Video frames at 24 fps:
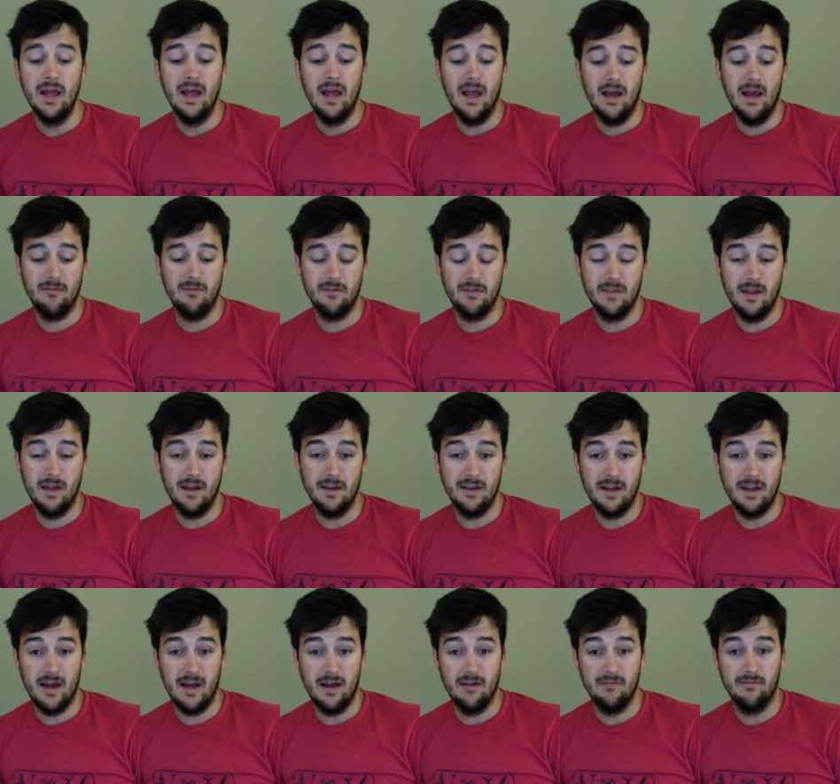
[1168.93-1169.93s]
After that
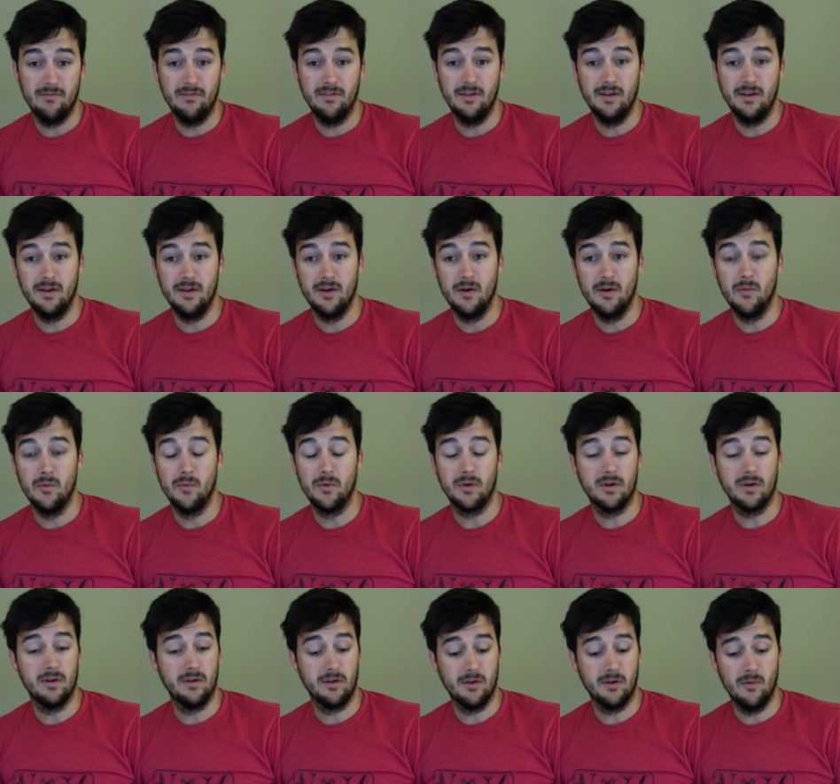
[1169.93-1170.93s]
dive video, we're
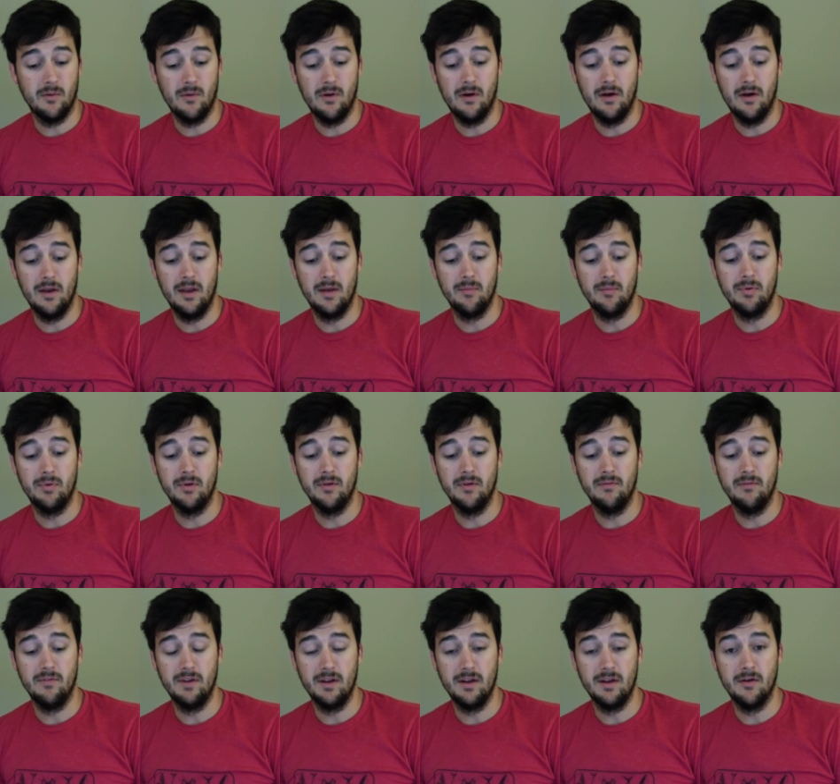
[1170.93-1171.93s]
going to go on and put a
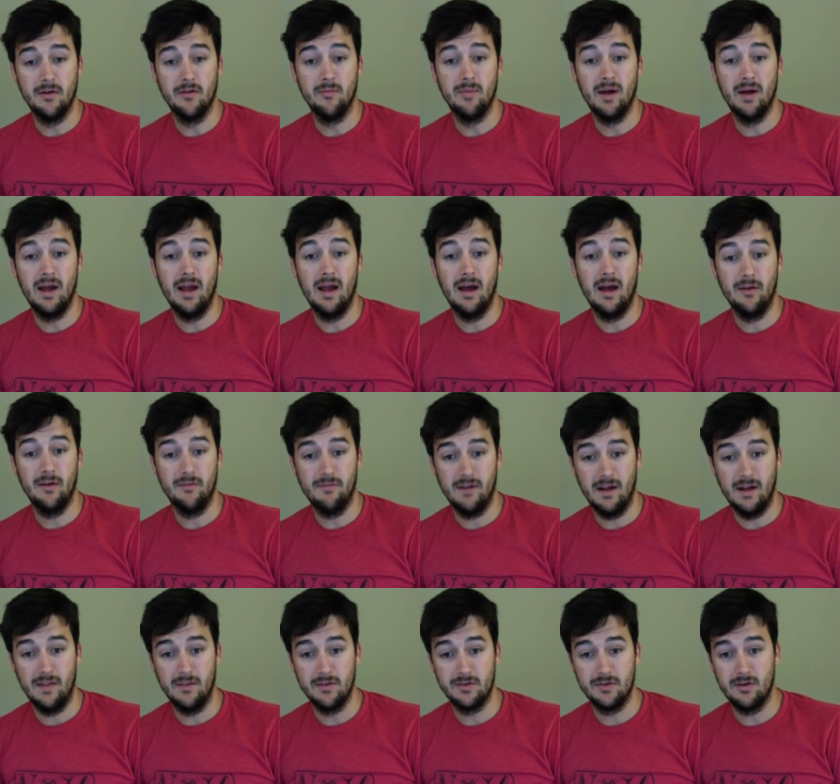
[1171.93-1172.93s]
video about how to
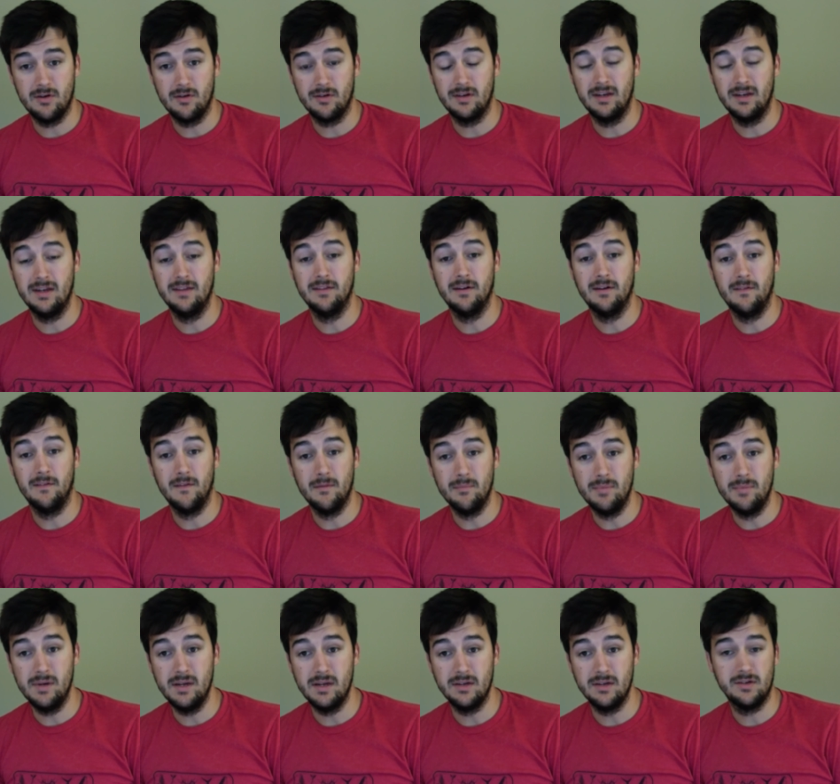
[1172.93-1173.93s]
find the shark teeth on the
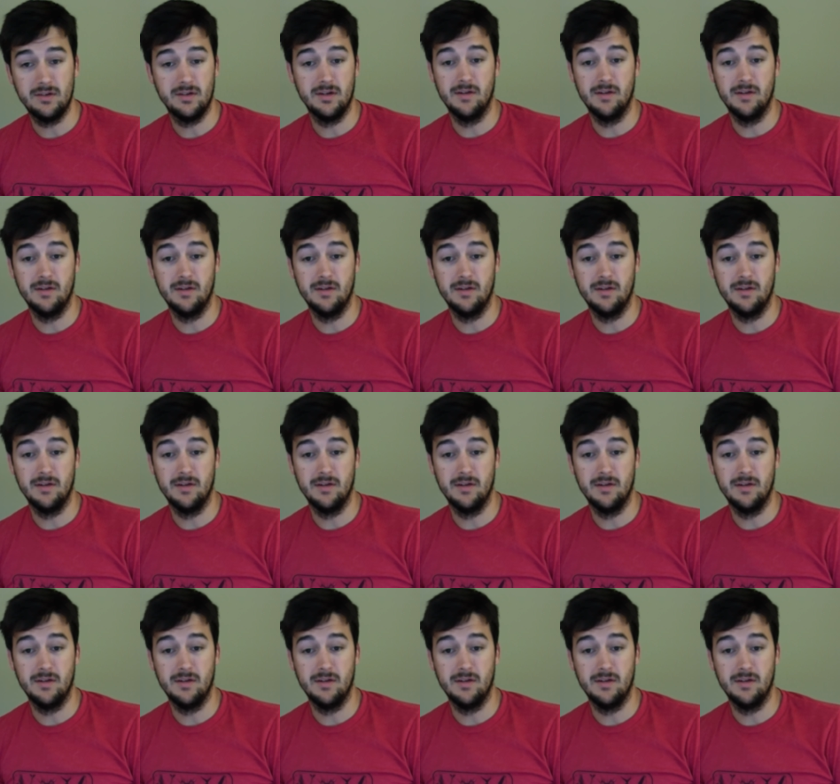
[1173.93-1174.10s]
beach.